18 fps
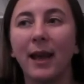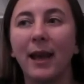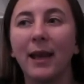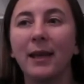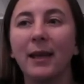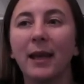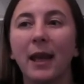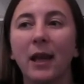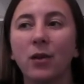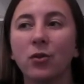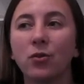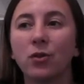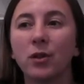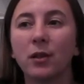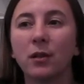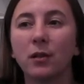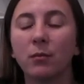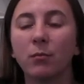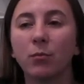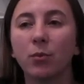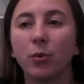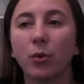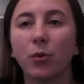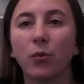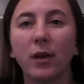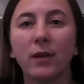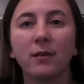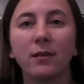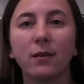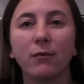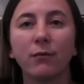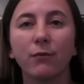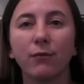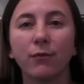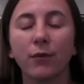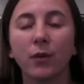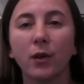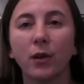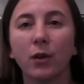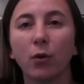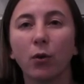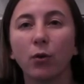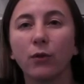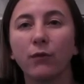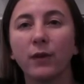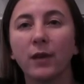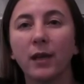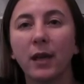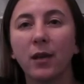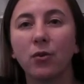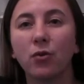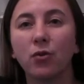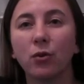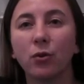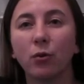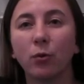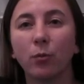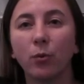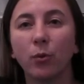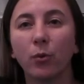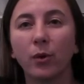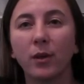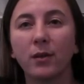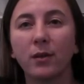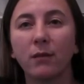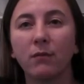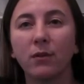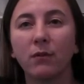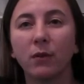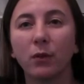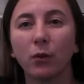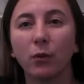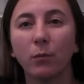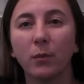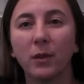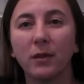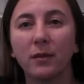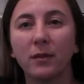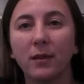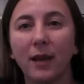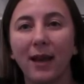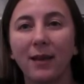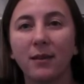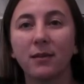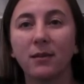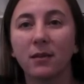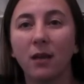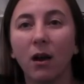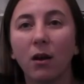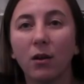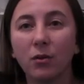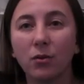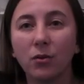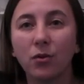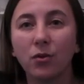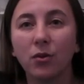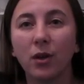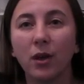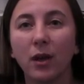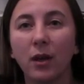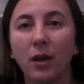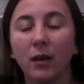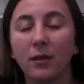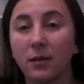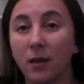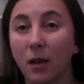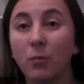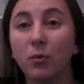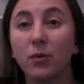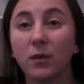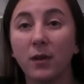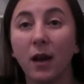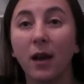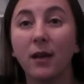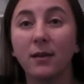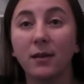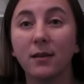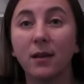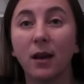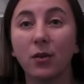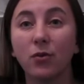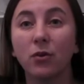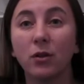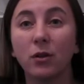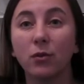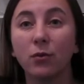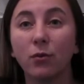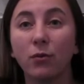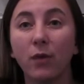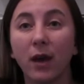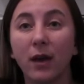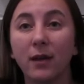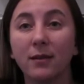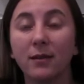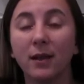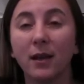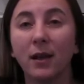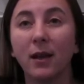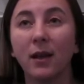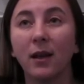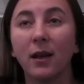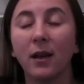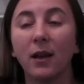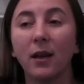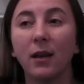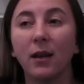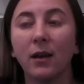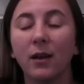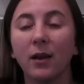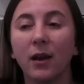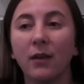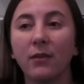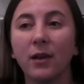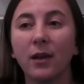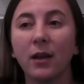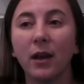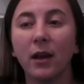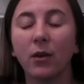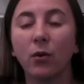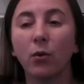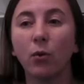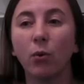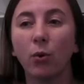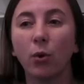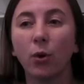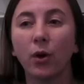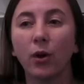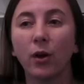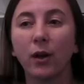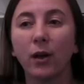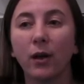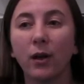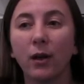engaged in progressive codification or progressive development as such, and some societies actually do that. I think a core